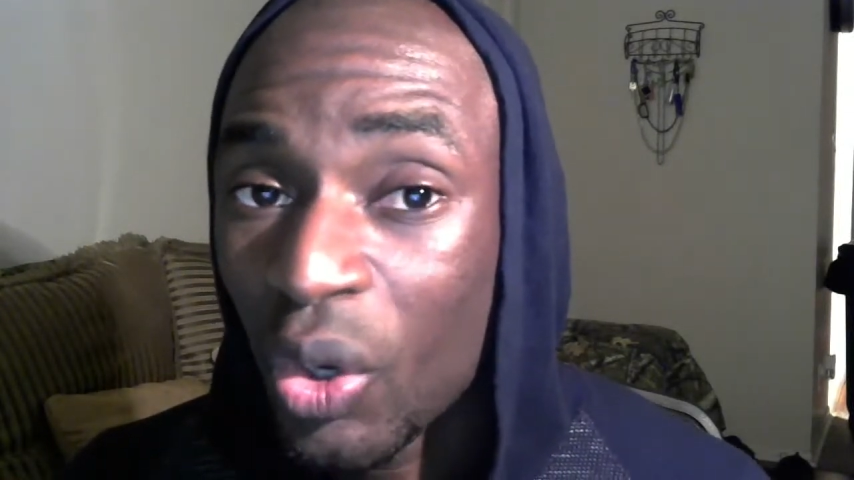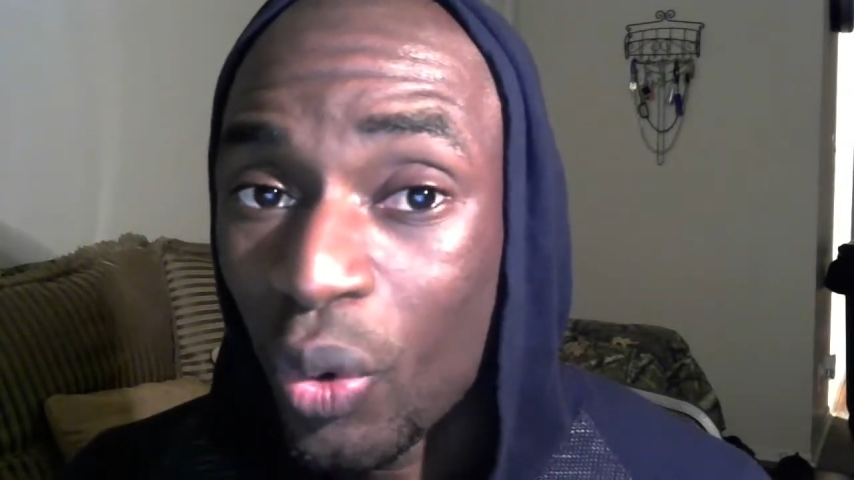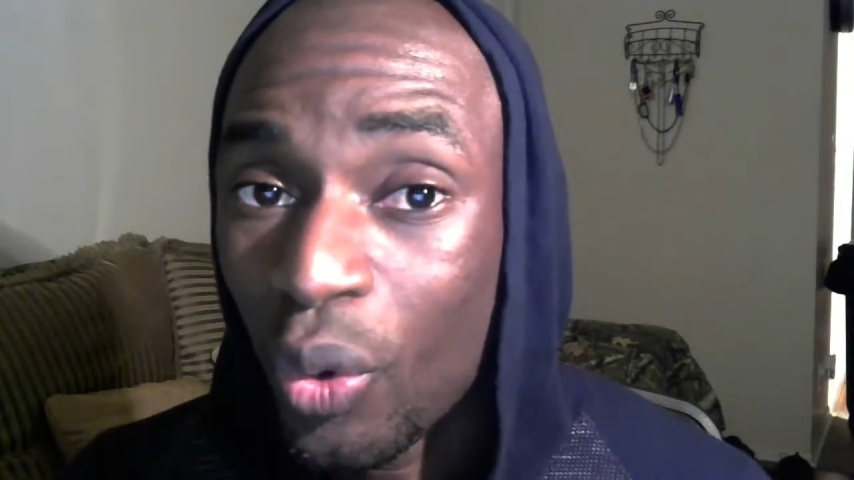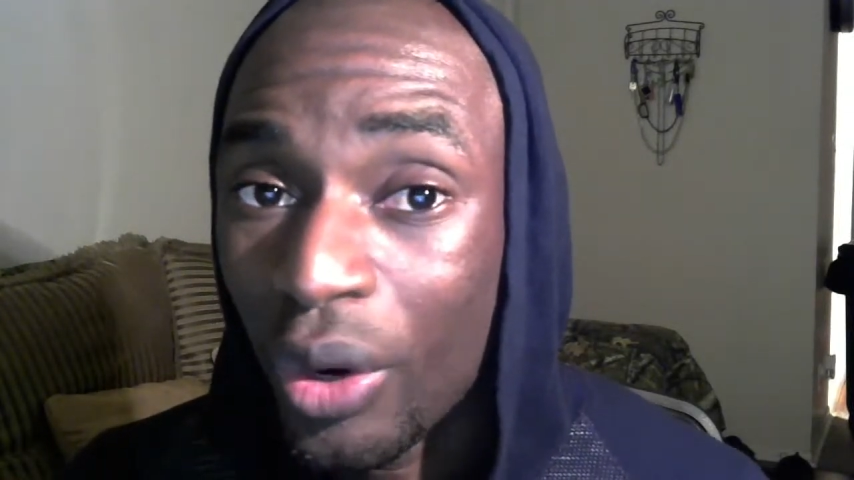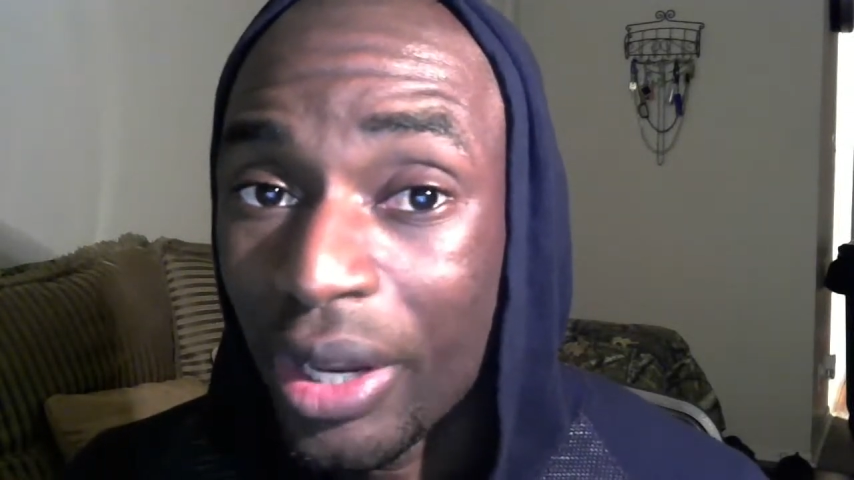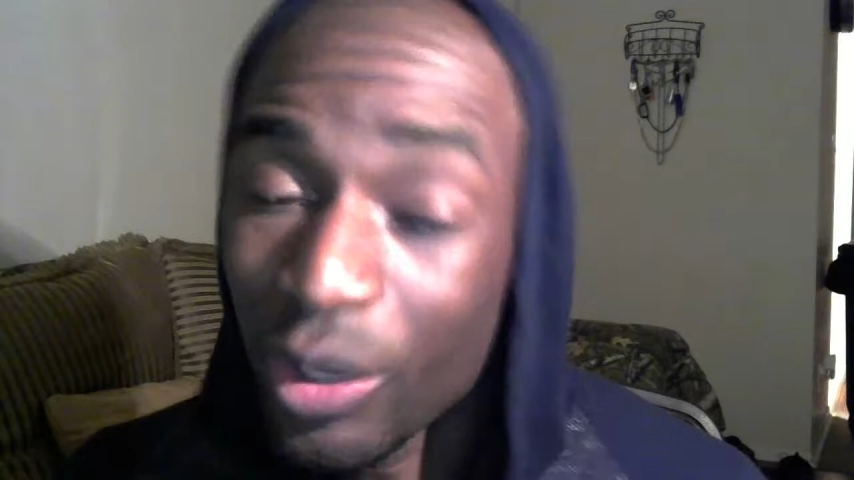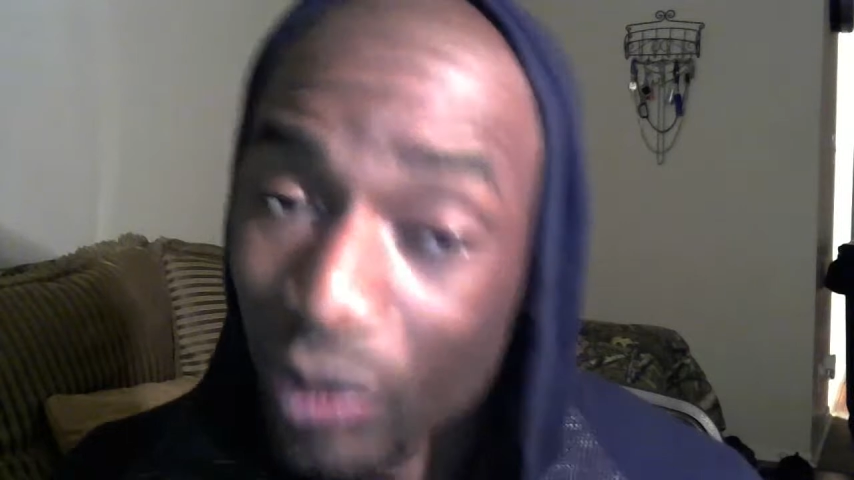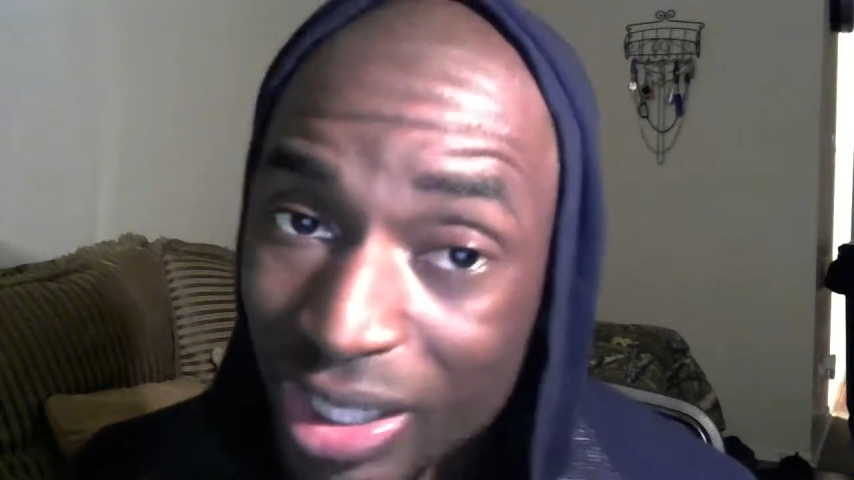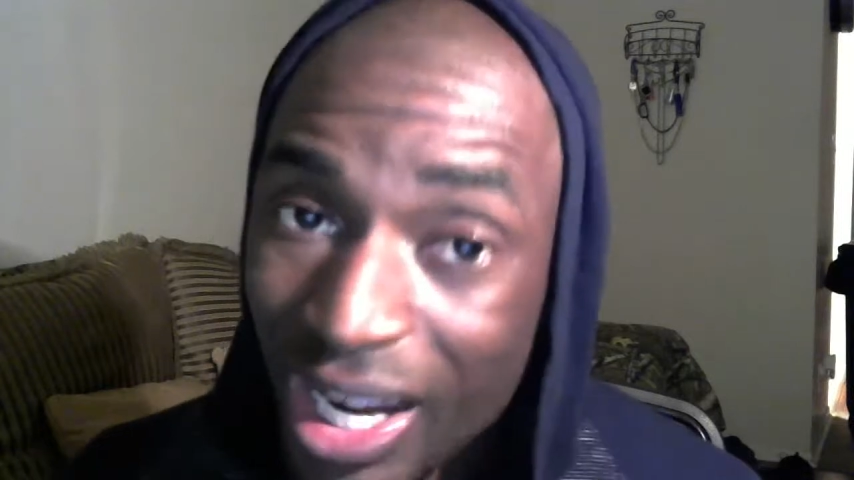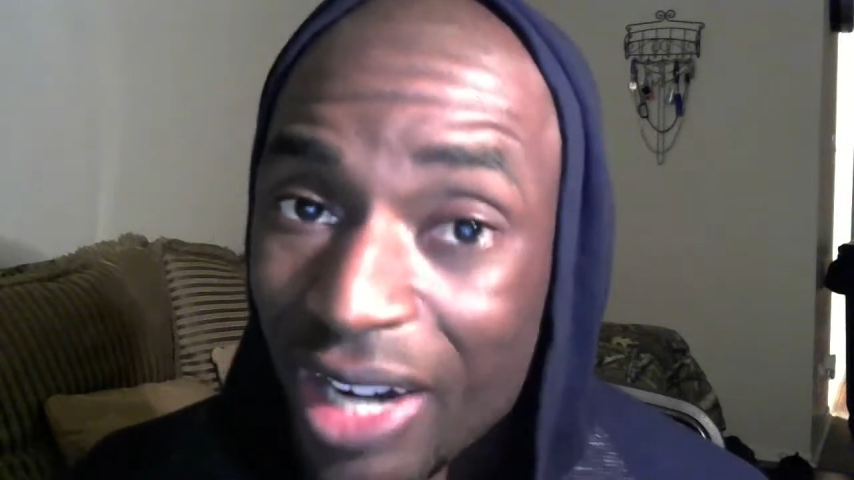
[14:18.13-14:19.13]
or he
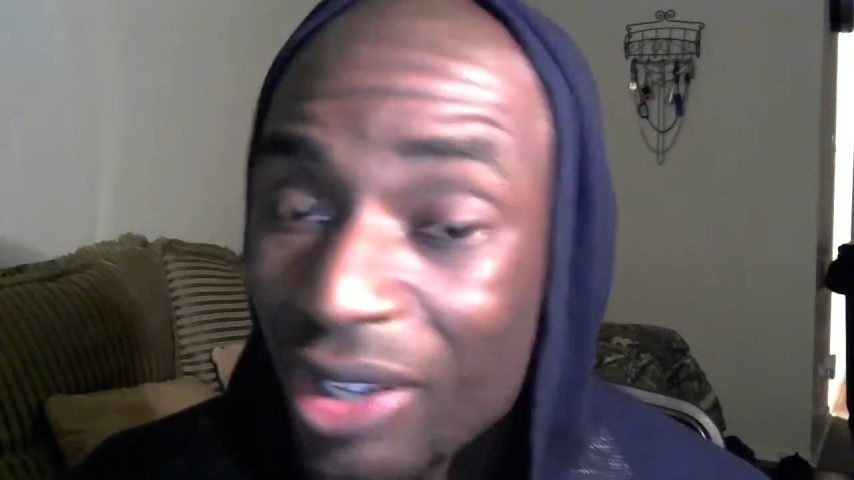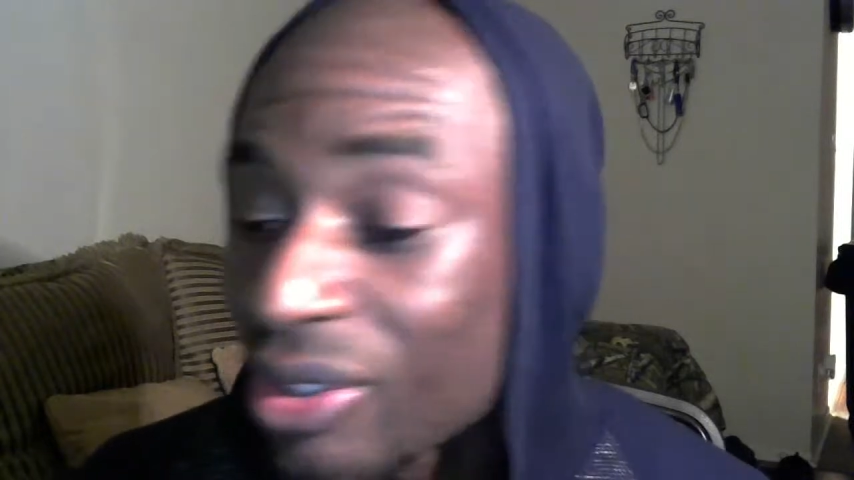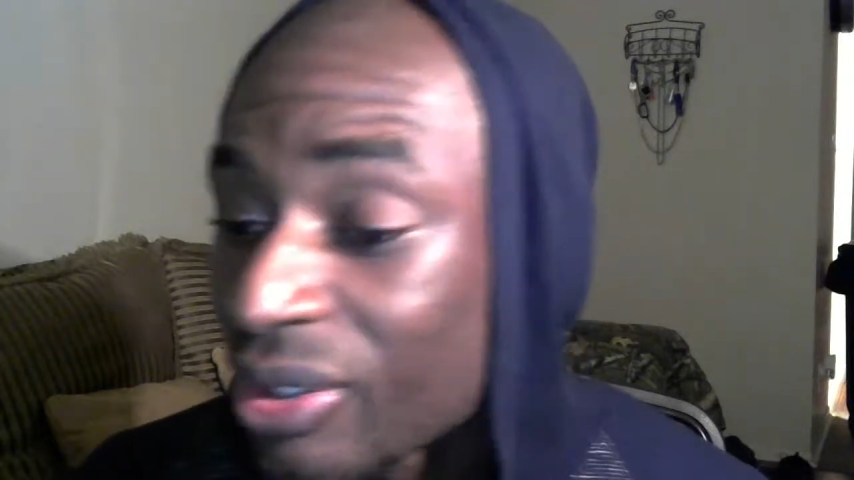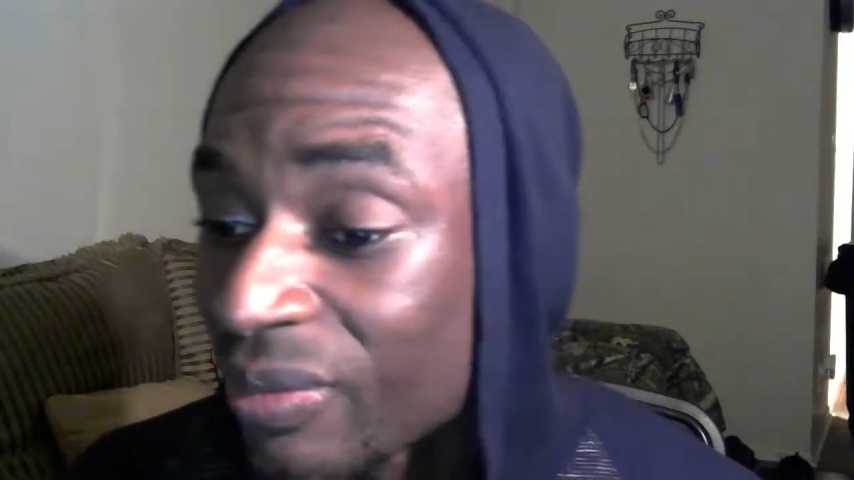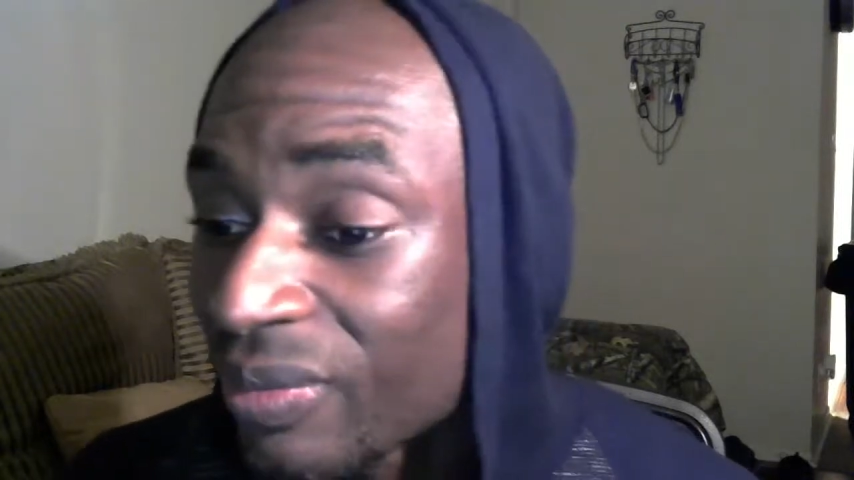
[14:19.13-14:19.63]
retires.